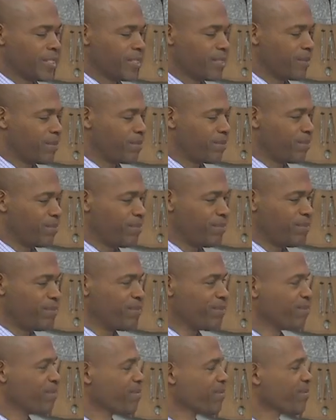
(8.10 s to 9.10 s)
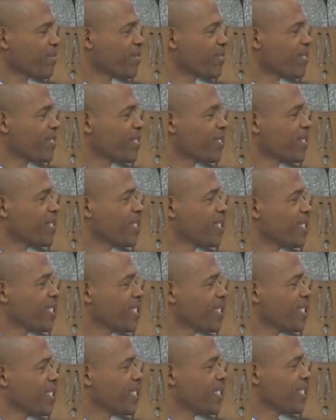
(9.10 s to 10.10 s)

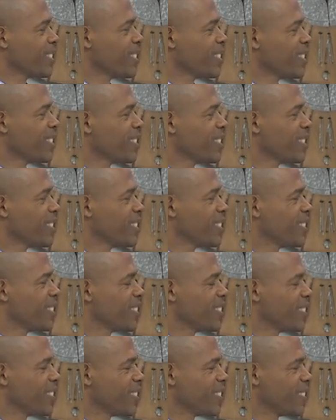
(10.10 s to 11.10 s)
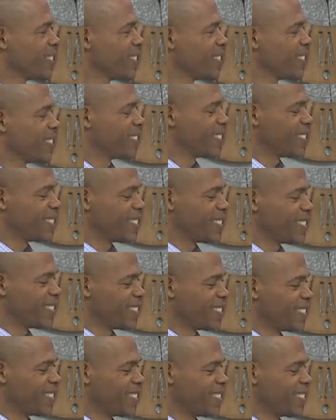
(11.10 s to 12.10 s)
(silent)